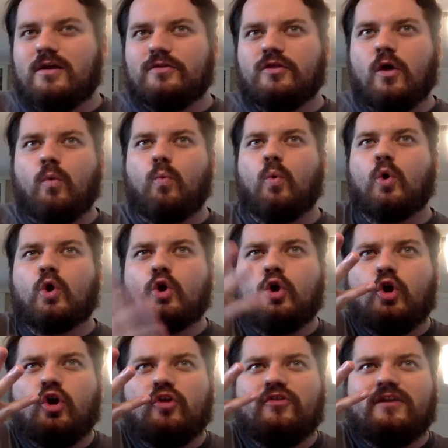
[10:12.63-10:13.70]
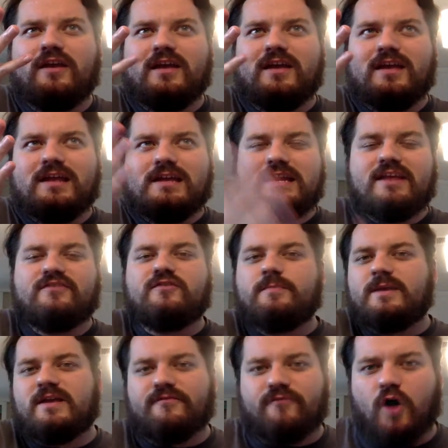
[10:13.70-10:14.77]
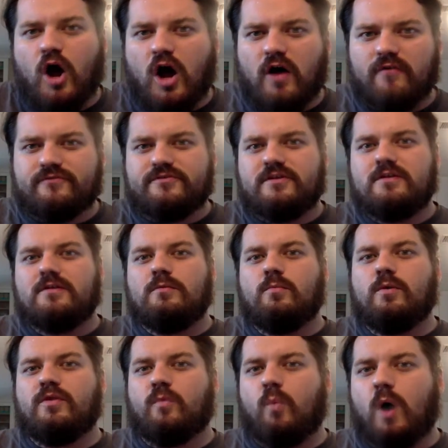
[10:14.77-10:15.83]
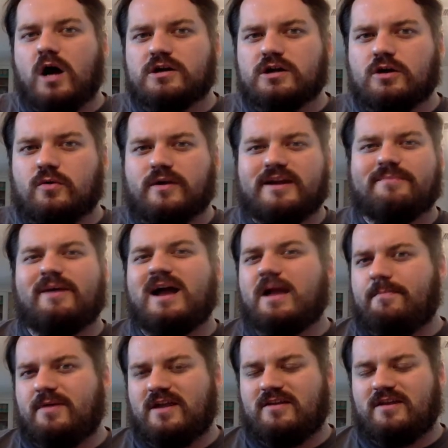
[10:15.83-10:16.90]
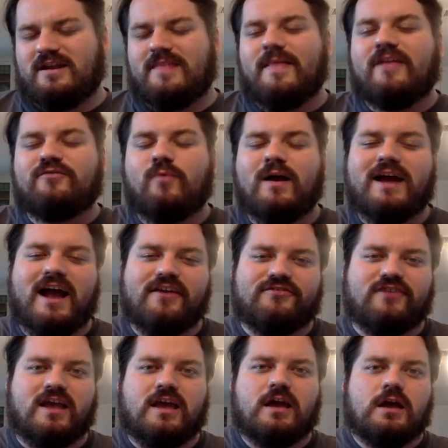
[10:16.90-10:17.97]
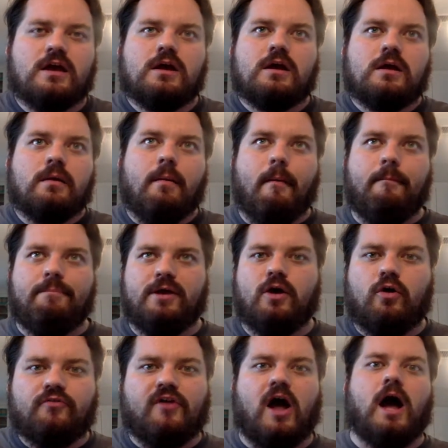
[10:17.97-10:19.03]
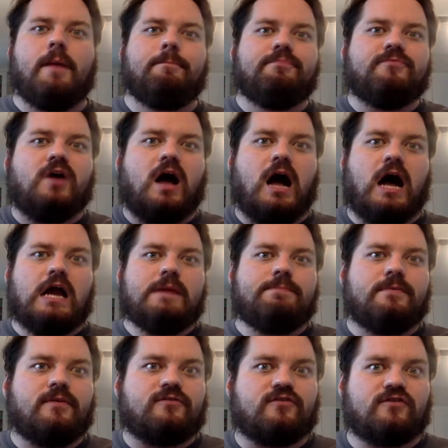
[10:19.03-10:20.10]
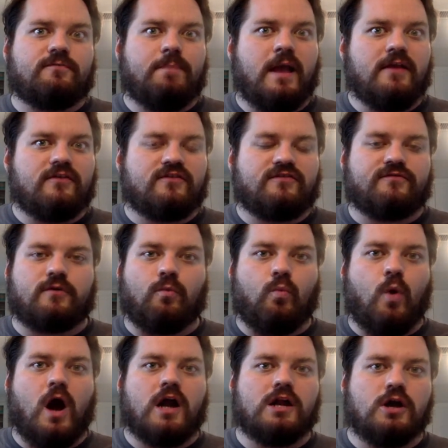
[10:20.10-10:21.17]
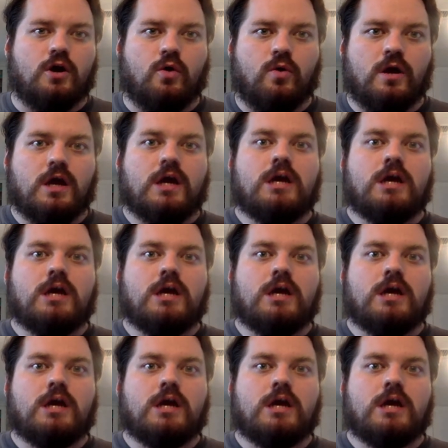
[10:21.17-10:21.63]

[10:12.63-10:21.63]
The world needs to be involved with Wano, in my opinion. And that's why I say, build up the hype and the suspense for Wano